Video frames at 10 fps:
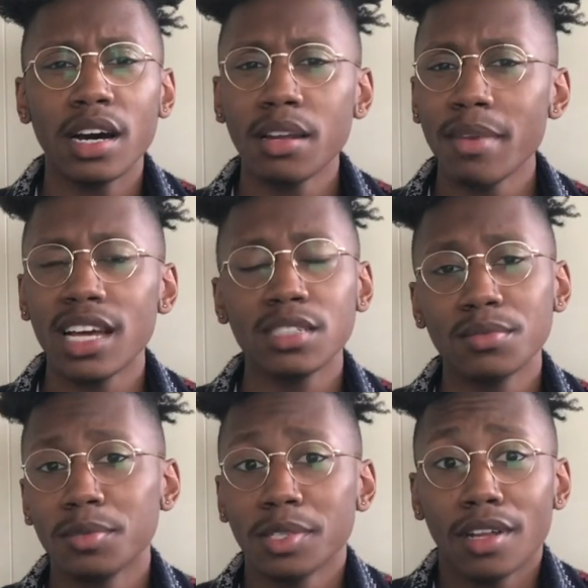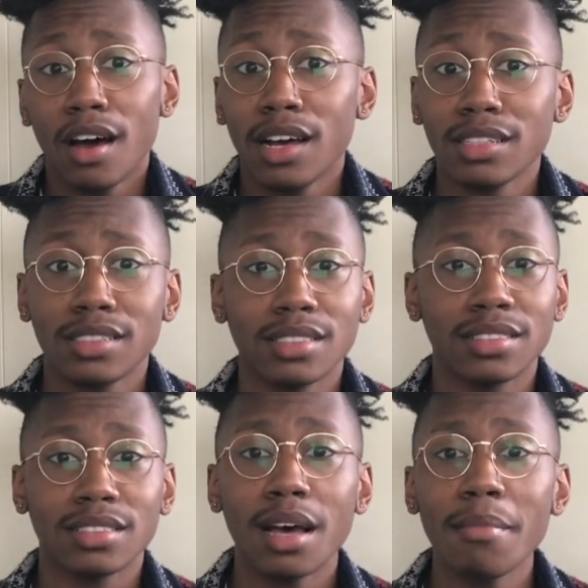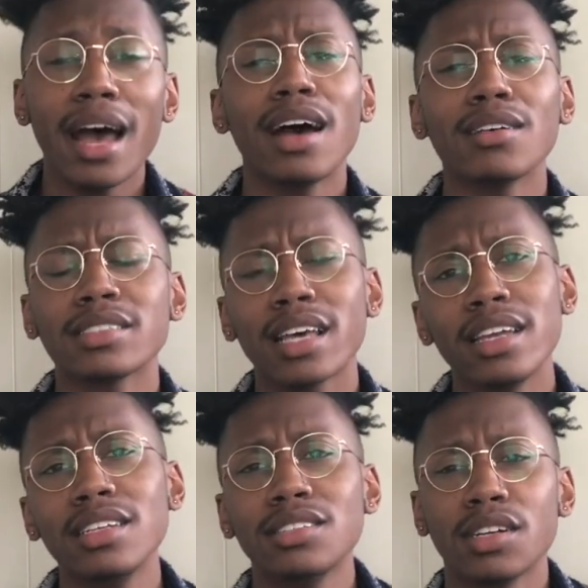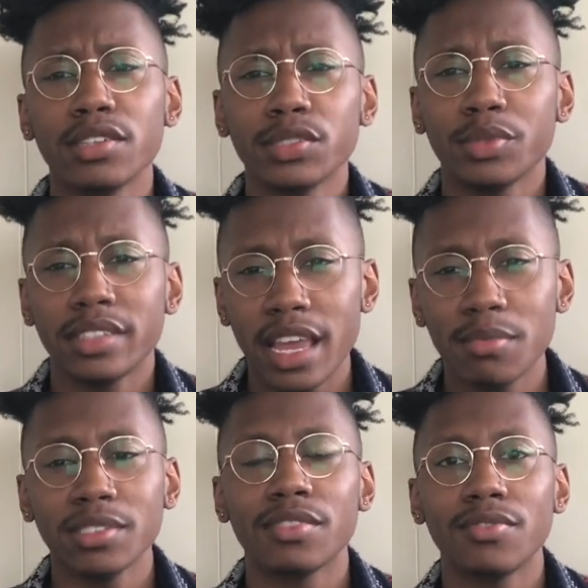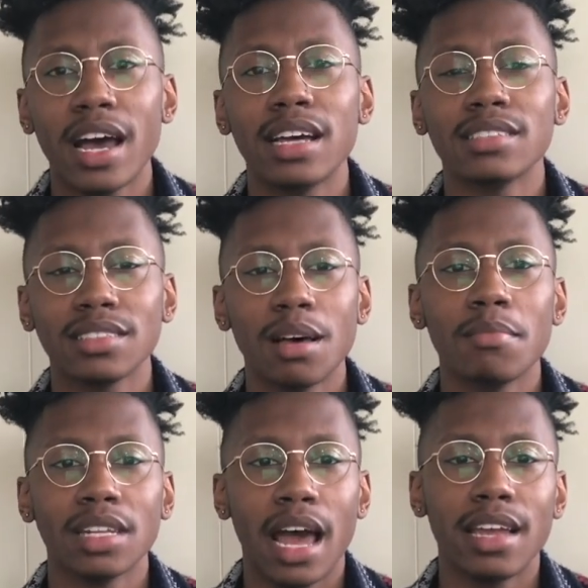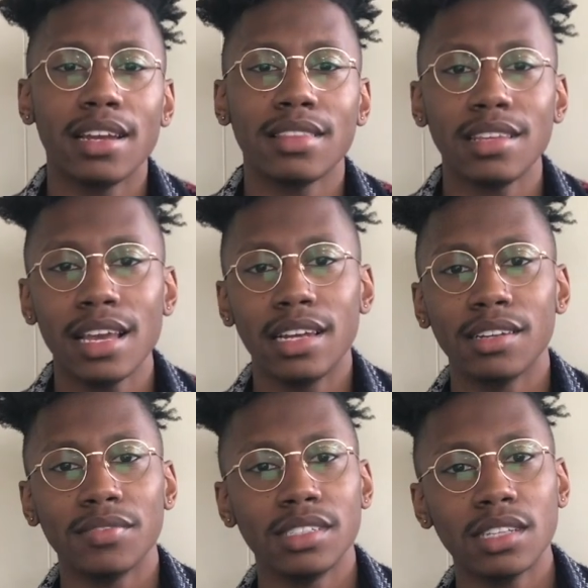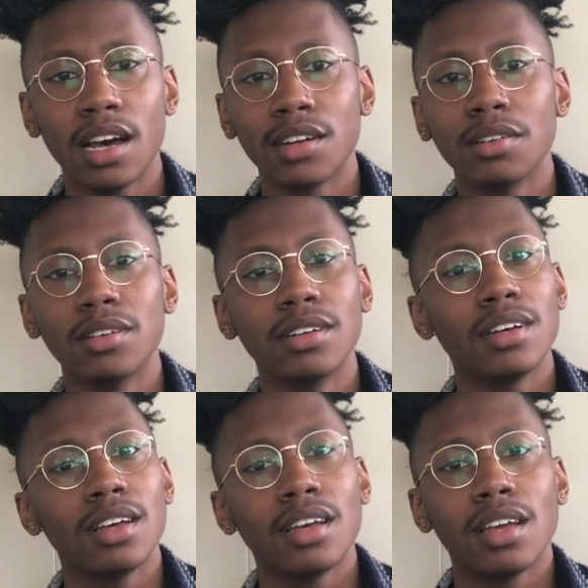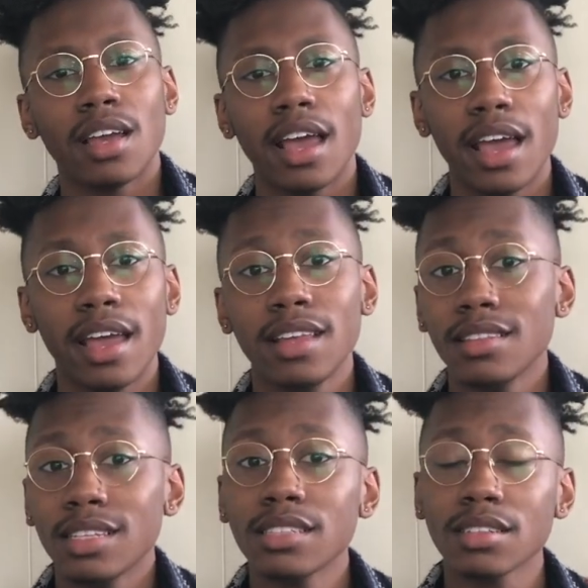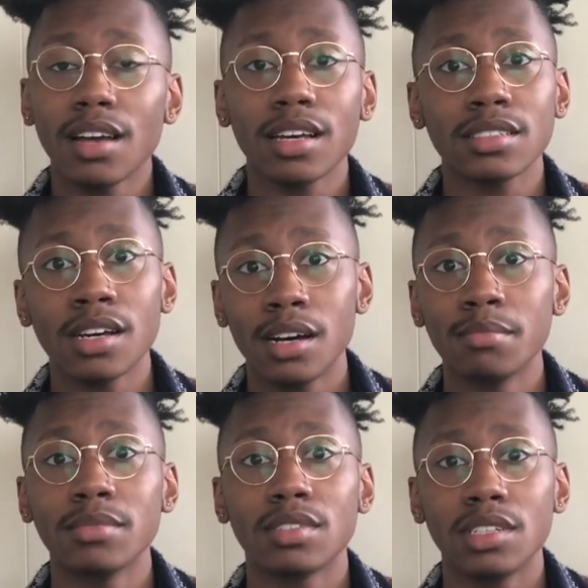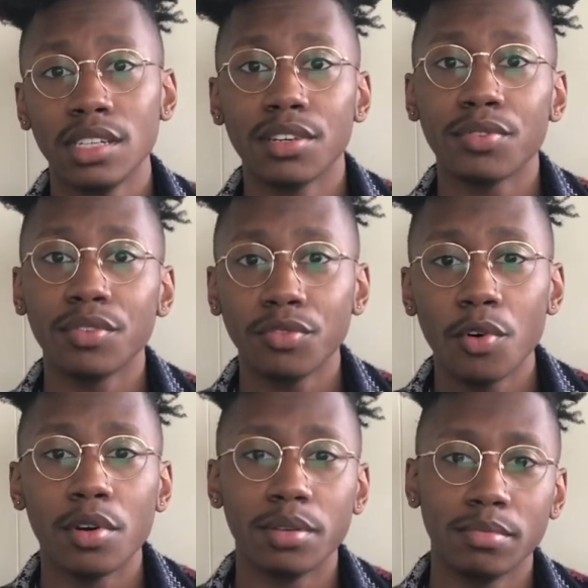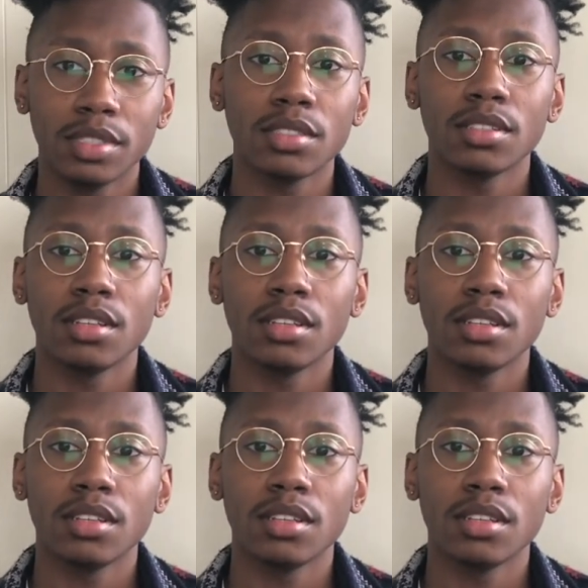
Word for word: unimaginable loss, somehow Saeed Jones was able to find some light at the end of the tunnel. And this loss comes in different forms.